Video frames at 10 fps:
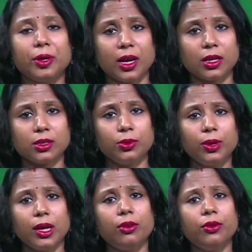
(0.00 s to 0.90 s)
your products,
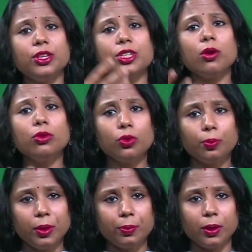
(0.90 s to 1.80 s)
you can reach
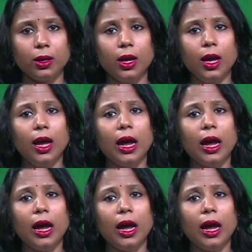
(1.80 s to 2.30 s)
out to people,